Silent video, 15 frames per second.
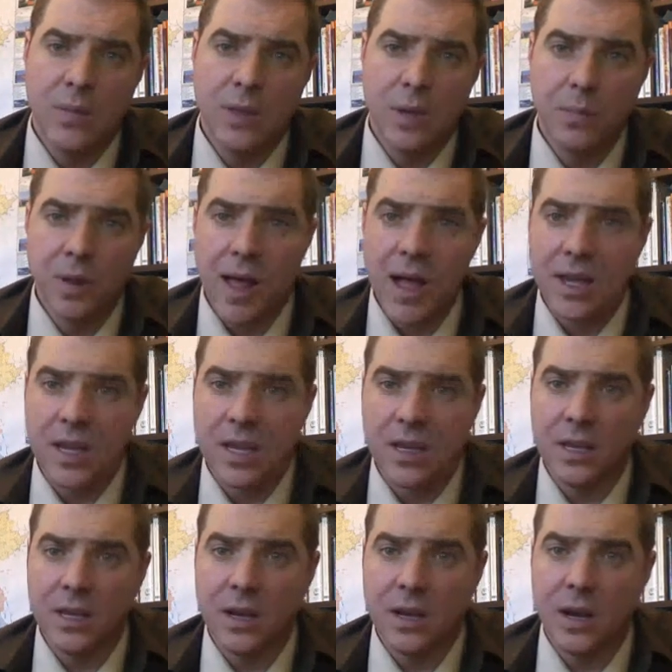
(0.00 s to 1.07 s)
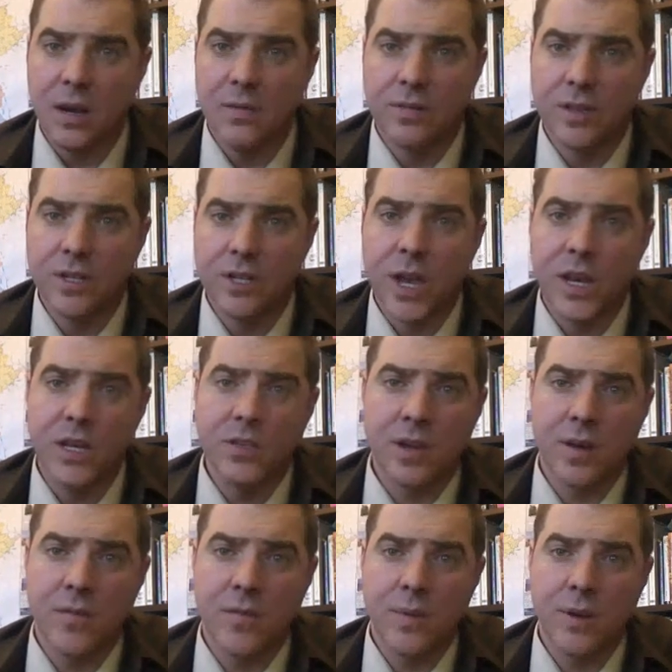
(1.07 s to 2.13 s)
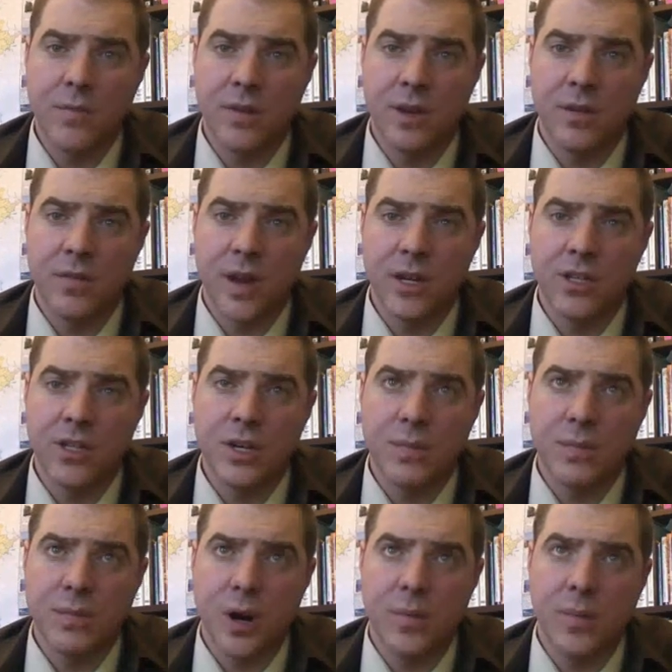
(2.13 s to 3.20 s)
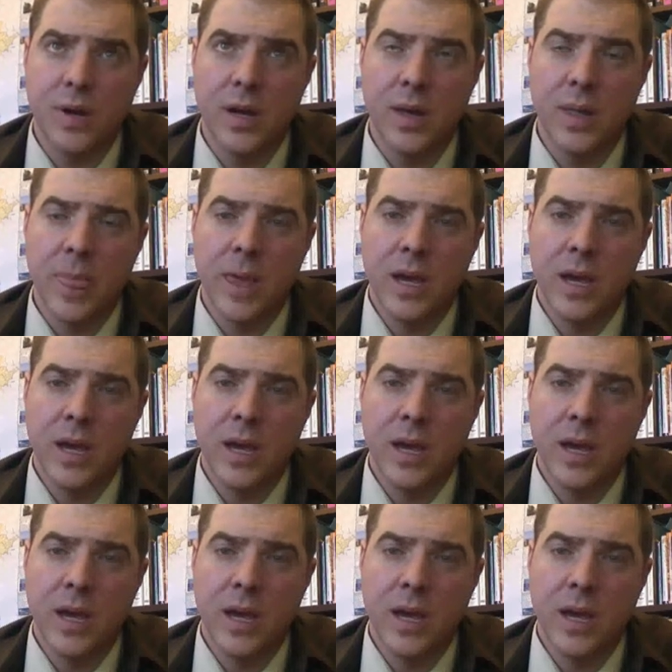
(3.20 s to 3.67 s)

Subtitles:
The blocking of the Chinese government of intervention in Burma,